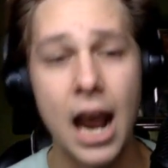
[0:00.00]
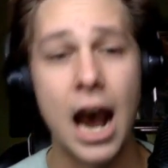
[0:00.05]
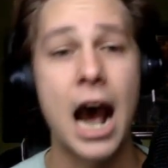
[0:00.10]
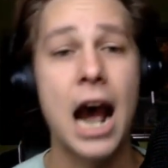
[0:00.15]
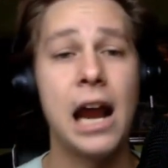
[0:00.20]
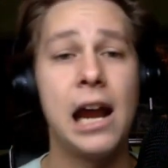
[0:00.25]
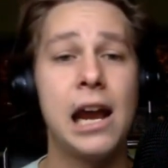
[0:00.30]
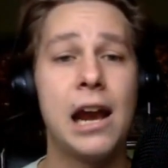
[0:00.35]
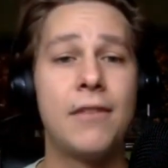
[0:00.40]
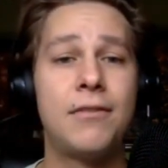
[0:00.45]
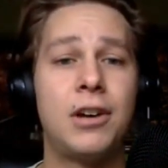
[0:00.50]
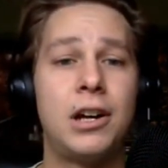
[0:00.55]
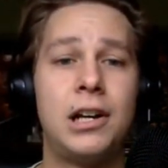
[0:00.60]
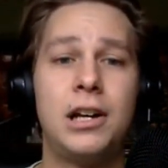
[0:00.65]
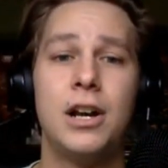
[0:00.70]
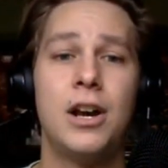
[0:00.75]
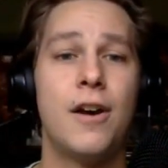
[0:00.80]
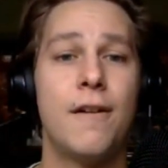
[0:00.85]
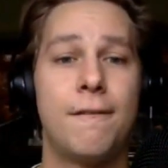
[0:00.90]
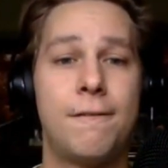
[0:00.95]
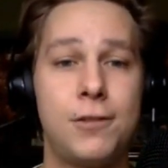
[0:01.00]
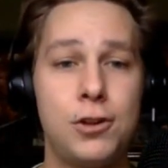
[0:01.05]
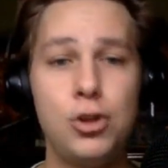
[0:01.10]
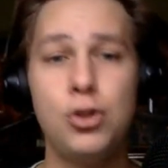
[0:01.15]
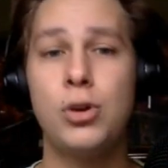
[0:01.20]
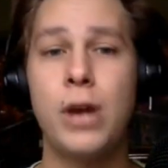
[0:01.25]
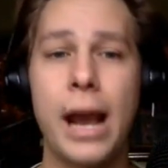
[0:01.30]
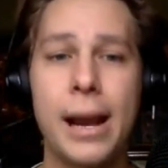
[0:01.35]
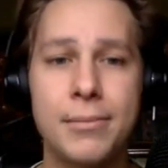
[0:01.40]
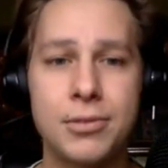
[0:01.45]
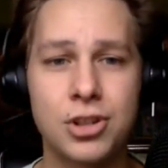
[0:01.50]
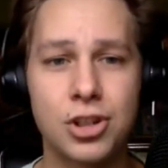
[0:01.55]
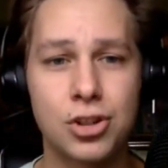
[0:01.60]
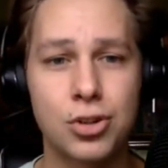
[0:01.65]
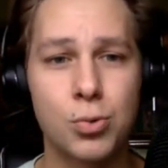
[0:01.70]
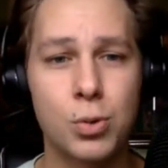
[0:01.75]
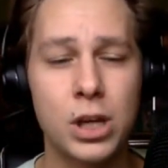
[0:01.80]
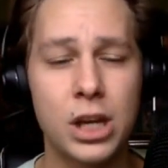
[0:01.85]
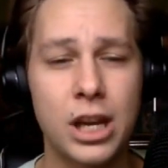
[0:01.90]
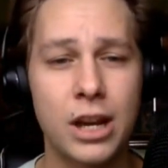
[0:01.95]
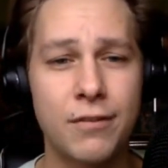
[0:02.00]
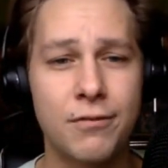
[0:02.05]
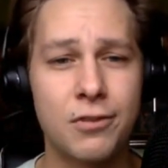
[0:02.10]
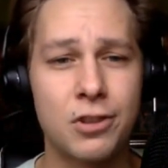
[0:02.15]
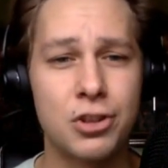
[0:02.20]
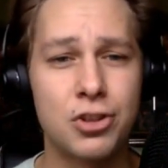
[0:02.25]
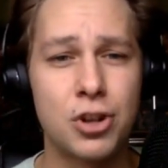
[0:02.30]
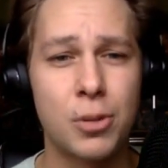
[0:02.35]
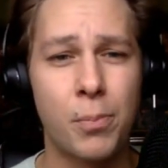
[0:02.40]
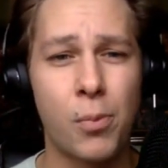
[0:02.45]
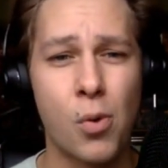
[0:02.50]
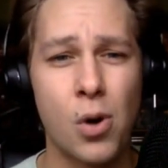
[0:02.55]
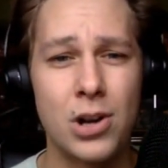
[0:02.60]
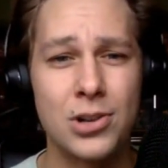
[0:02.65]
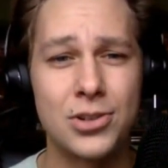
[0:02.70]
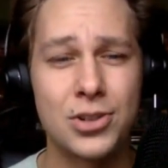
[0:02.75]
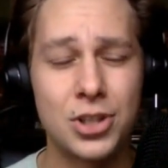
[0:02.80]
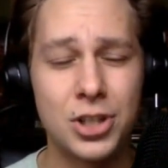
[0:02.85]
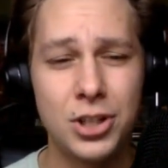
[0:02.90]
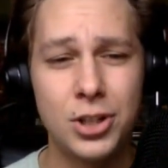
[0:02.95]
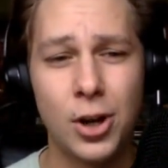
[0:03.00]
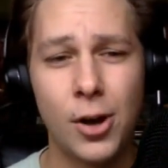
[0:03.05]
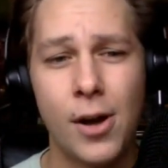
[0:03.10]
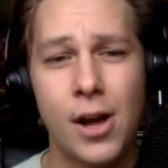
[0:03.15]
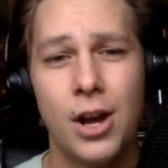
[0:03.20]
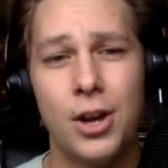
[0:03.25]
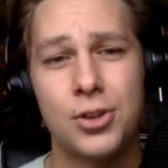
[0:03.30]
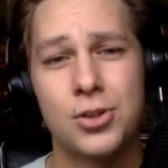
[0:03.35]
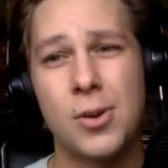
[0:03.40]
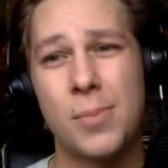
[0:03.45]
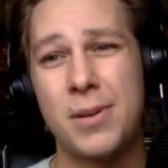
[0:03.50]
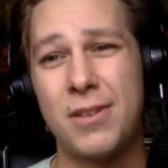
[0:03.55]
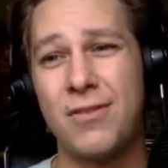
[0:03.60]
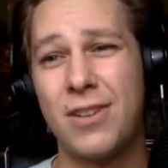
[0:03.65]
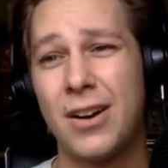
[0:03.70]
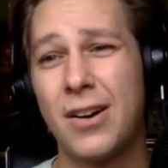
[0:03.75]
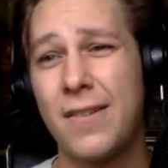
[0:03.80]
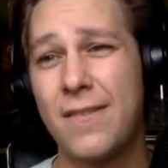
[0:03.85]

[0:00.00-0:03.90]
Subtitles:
I have a few games this weekend for the Chippewa Steel, so I'll be very,